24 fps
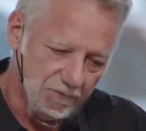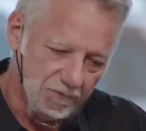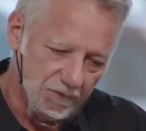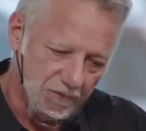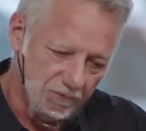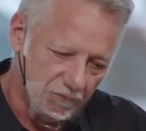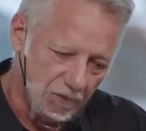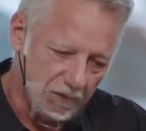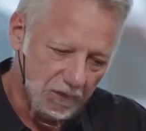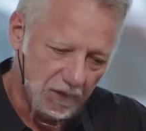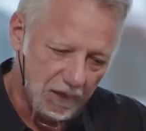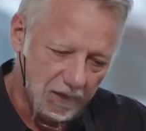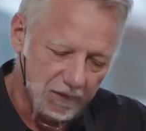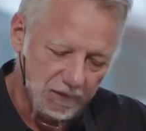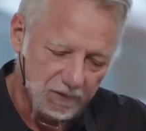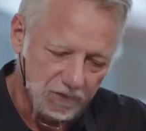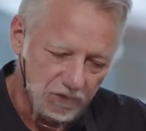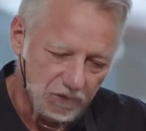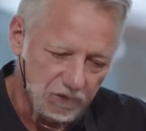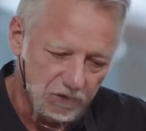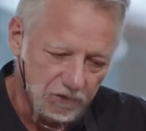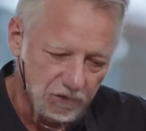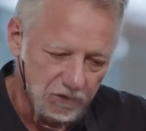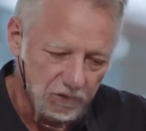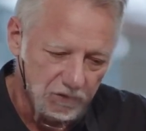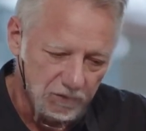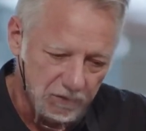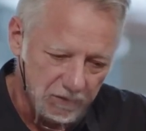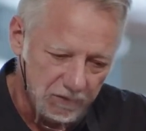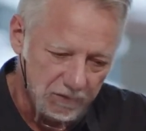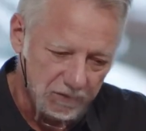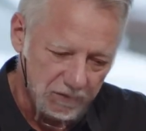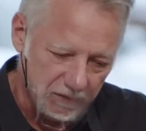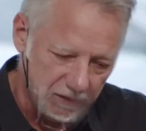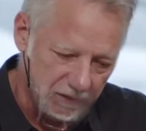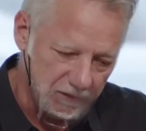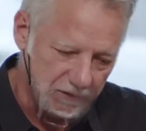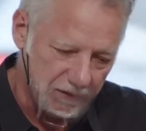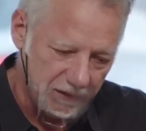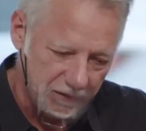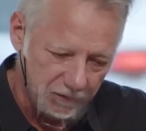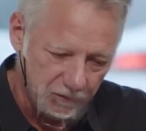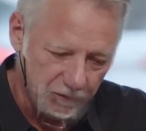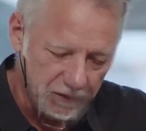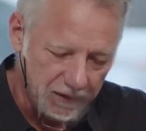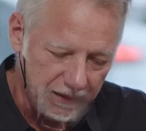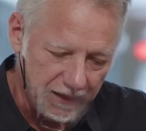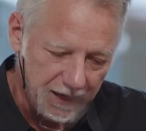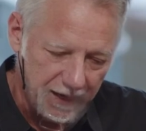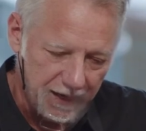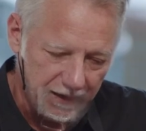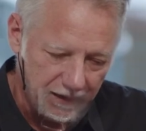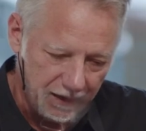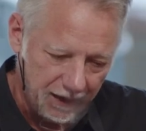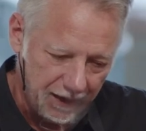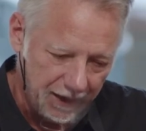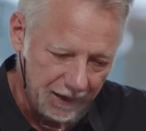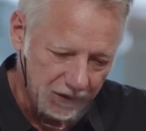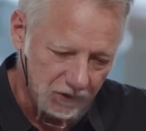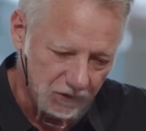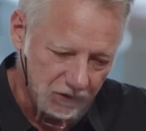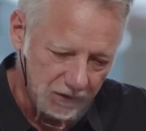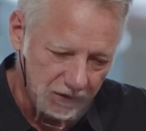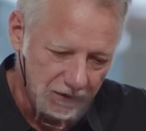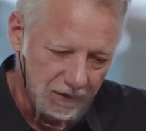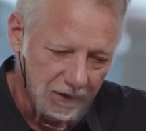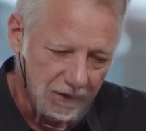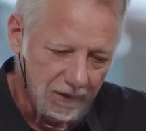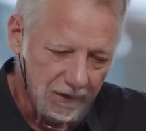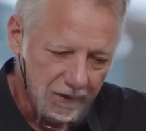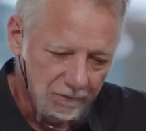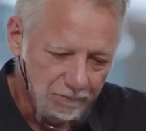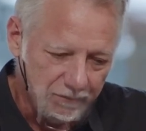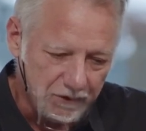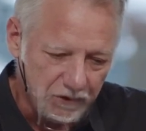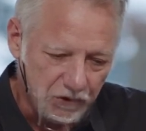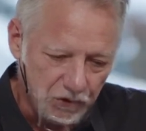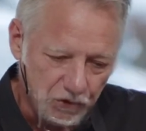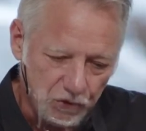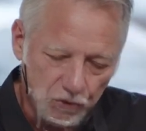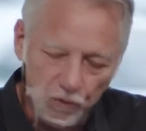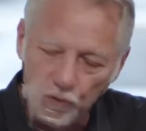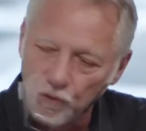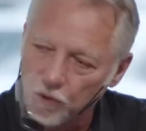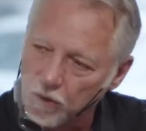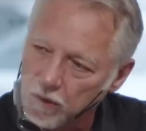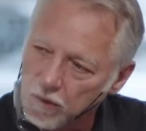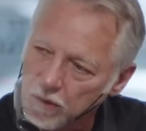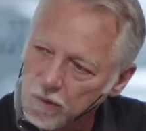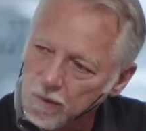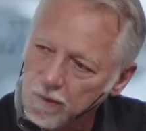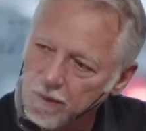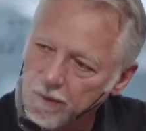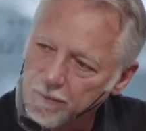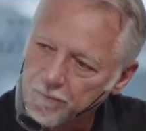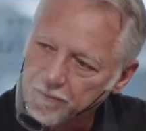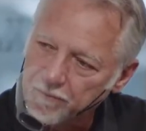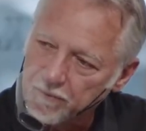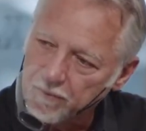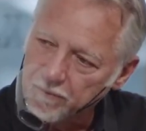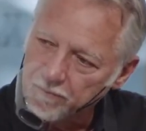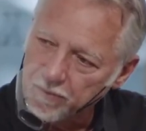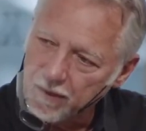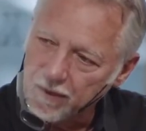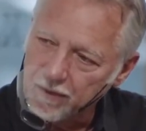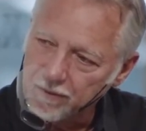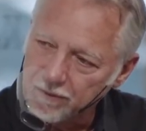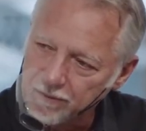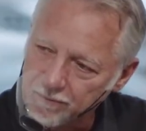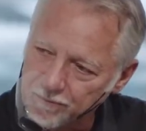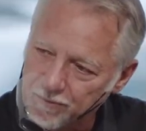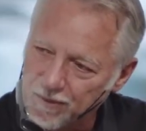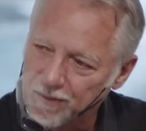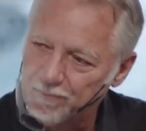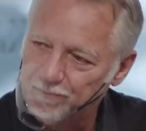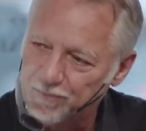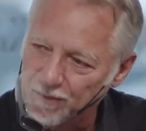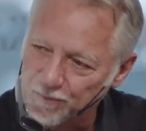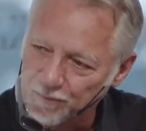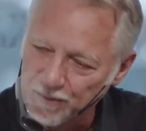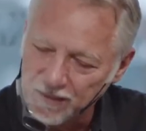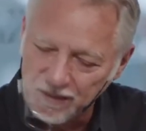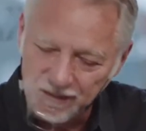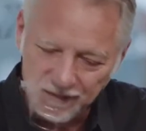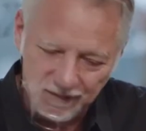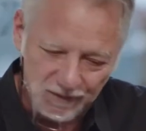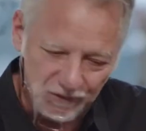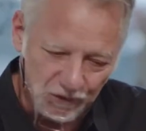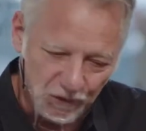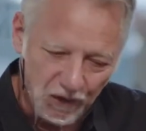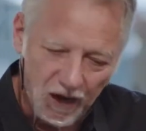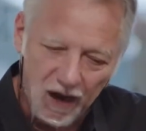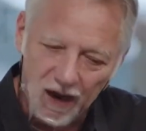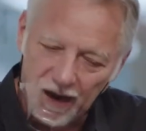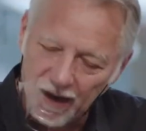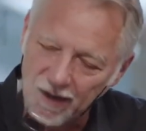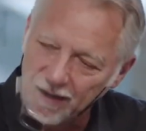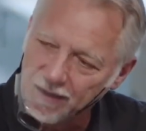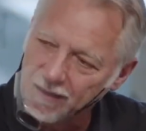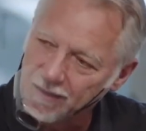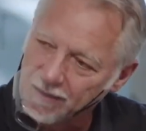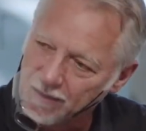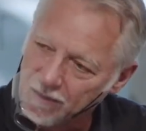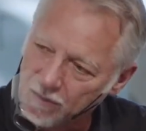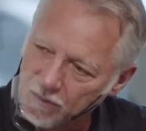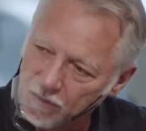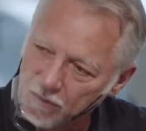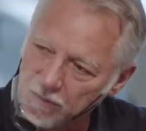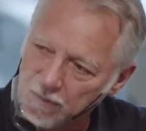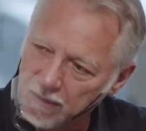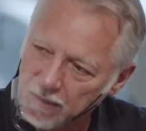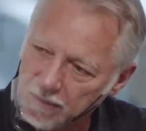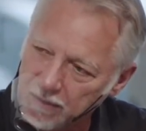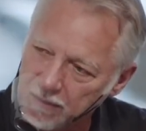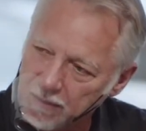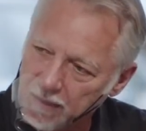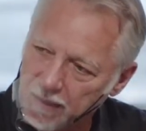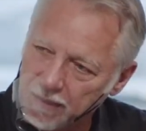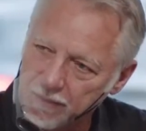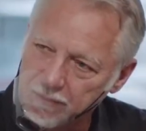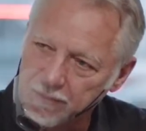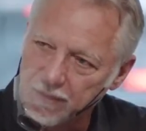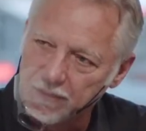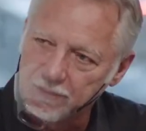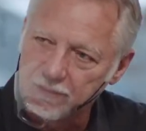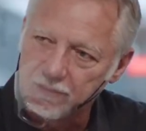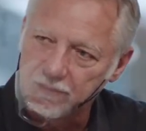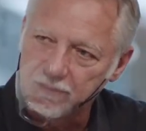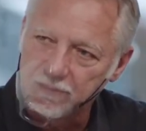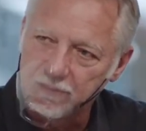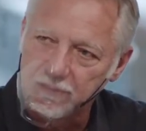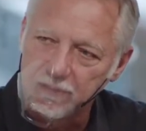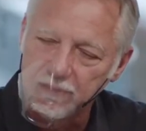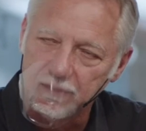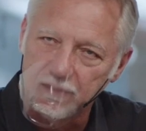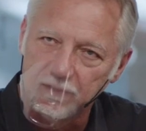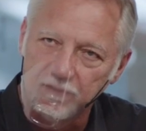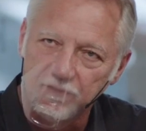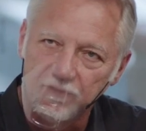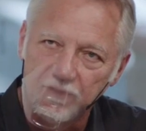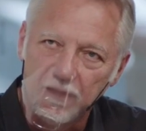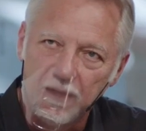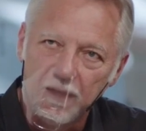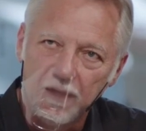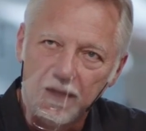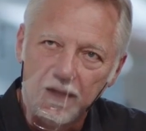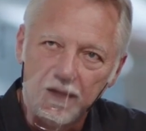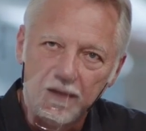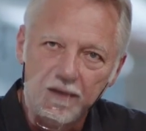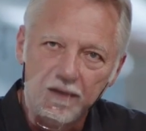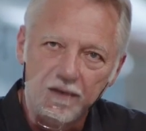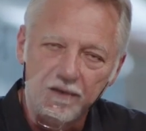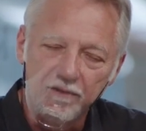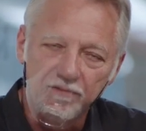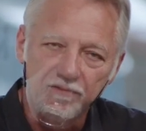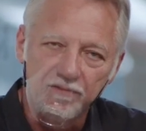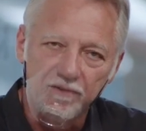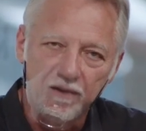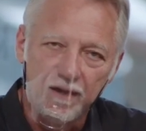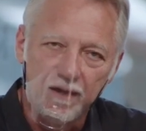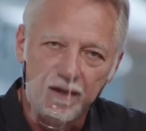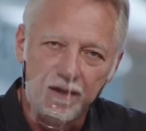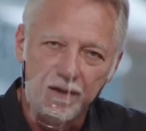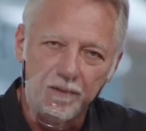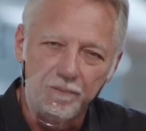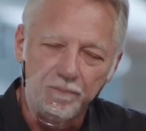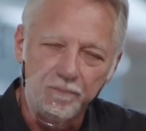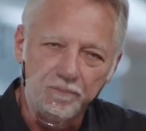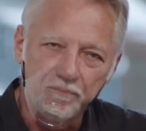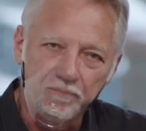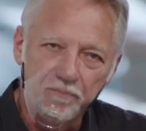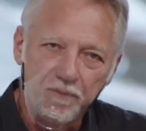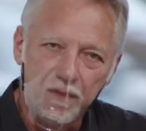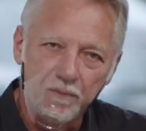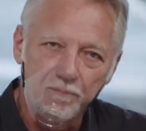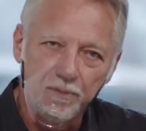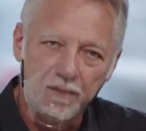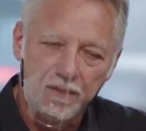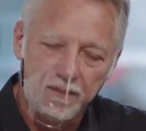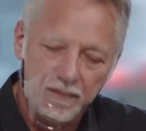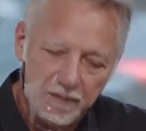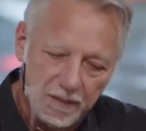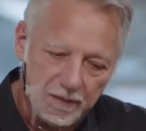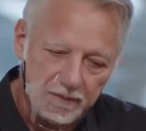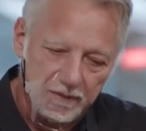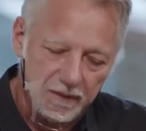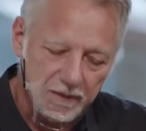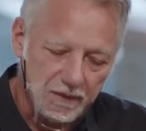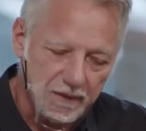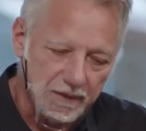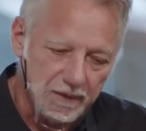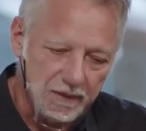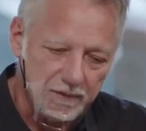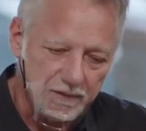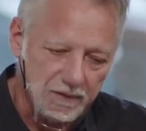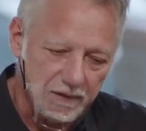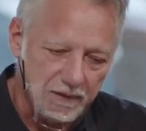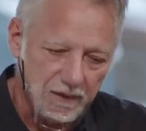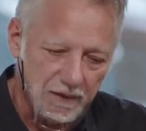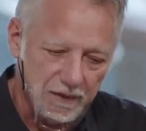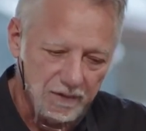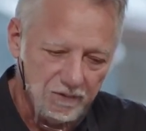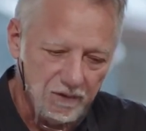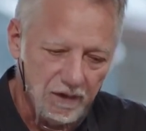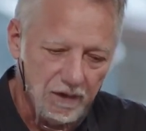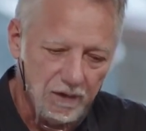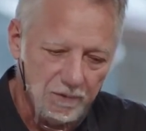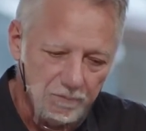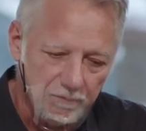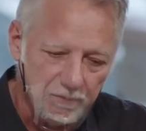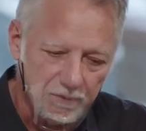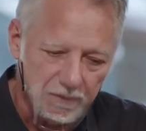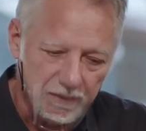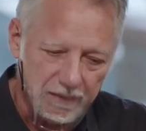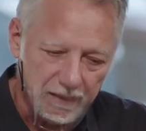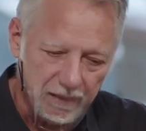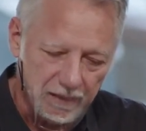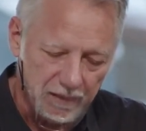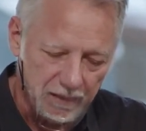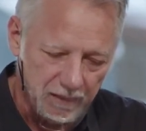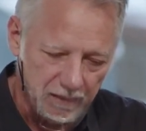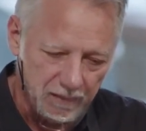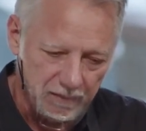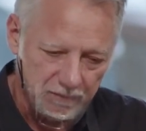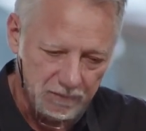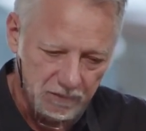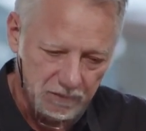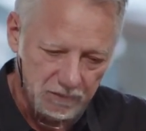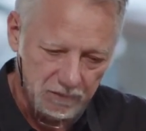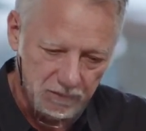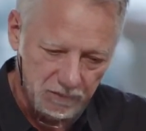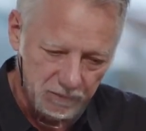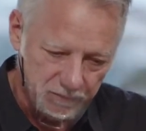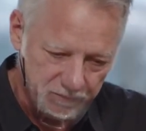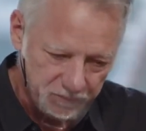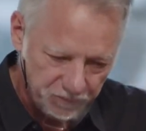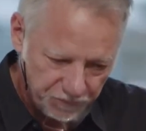what artists do is that we can't actually be sure, but we can try, and to see if but it is a kind of a humbling to